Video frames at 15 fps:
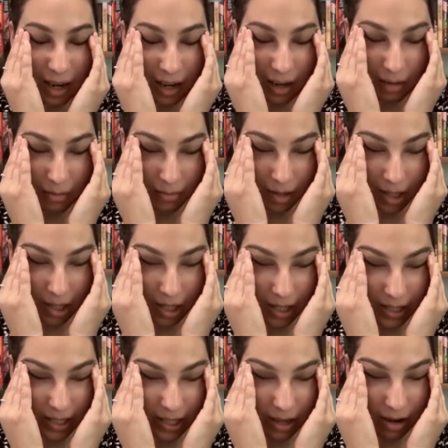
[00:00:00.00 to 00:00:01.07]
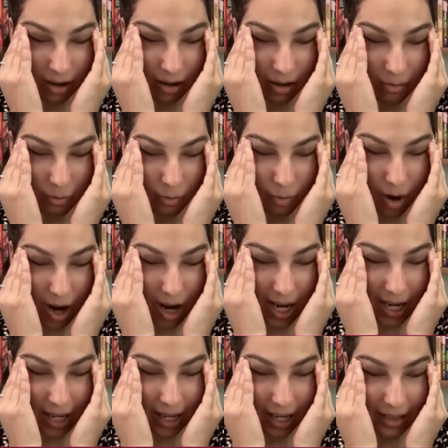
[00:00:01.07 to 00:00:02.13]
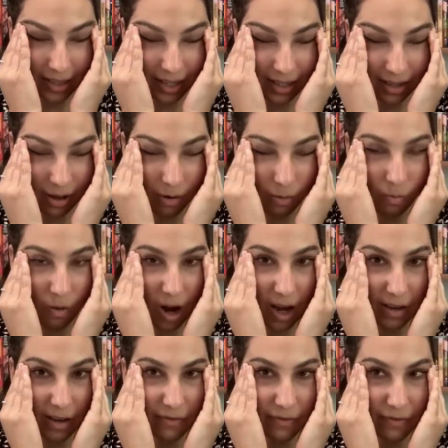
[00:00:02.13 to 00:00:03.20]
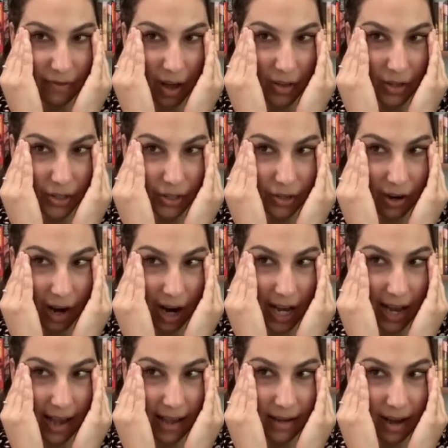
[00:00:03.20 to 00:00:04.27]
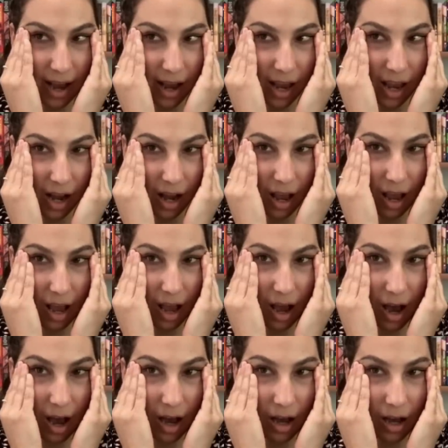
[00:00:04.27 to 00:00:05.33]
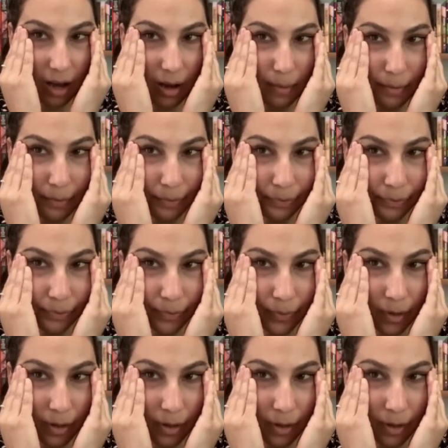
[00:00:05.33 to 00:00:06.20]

Um, it's called Why, I think it's called Why Fathers Cry at Night. Um,